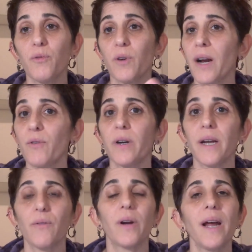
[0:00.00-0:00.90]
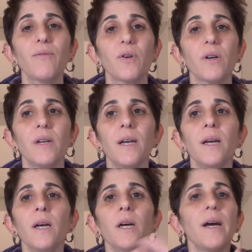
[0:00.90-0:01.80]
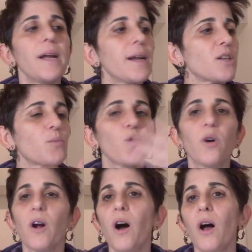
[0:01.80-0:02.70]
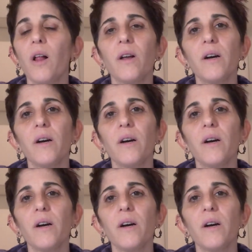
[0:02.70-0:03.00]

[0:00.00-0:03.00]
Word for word: forever and ever and ever and explore all